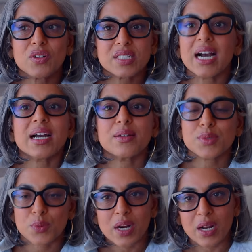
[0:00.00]
are
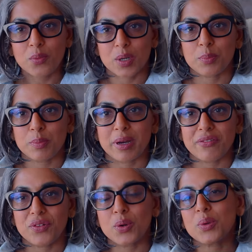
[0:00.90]
times where I want to put my
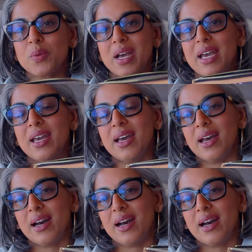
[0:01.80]
phone away,